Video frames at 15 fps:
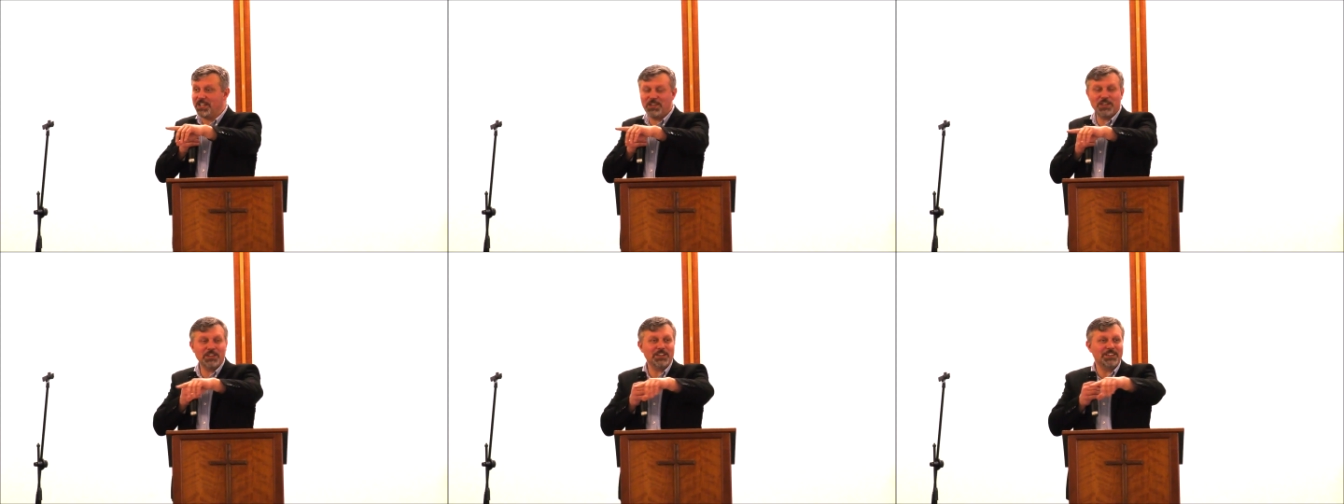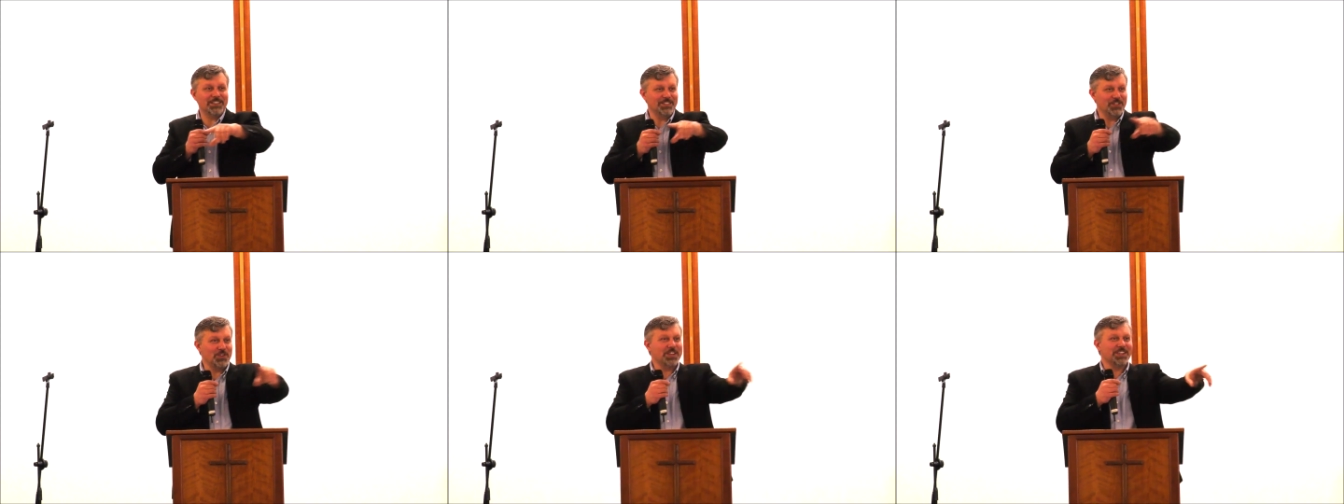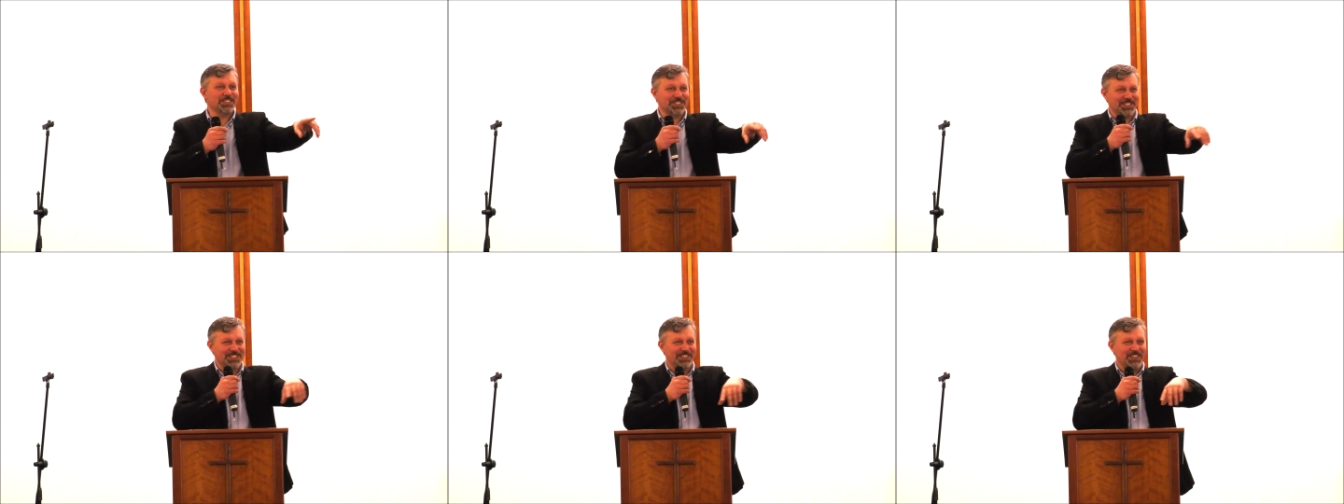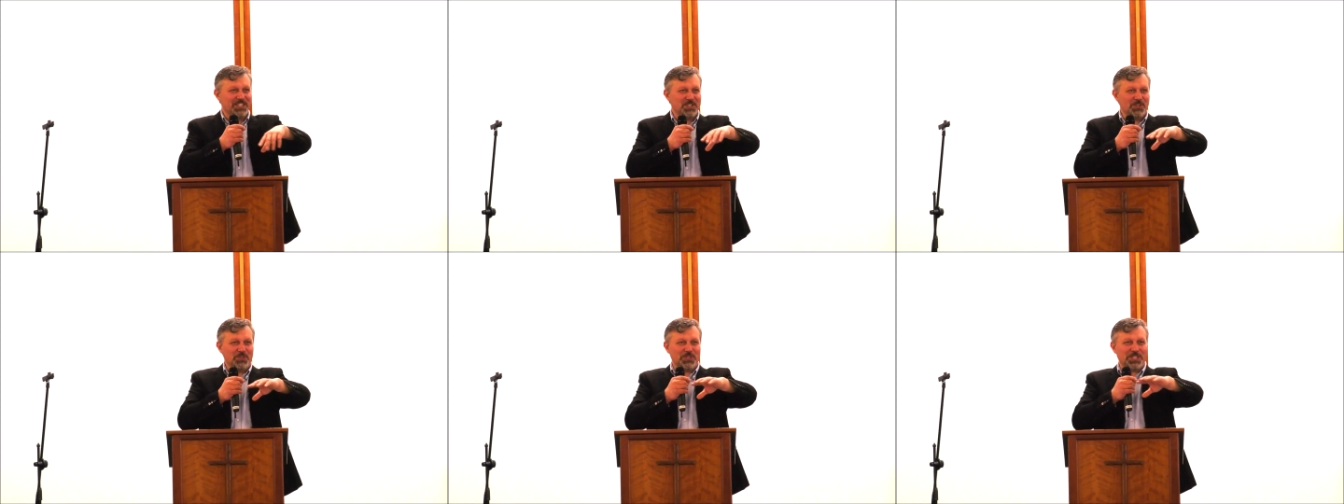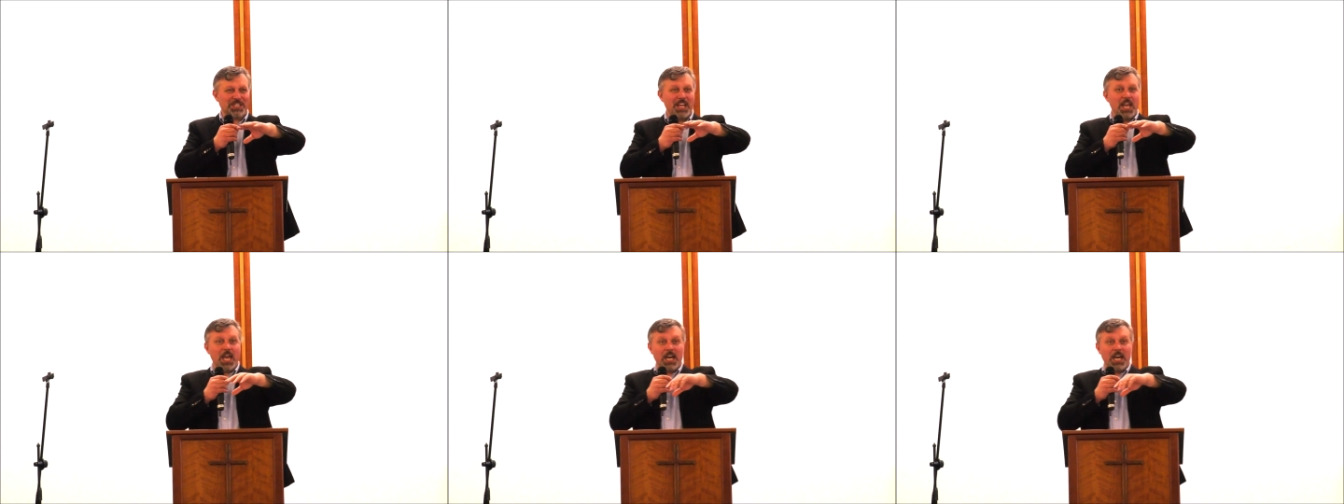the year, New Year's resolution,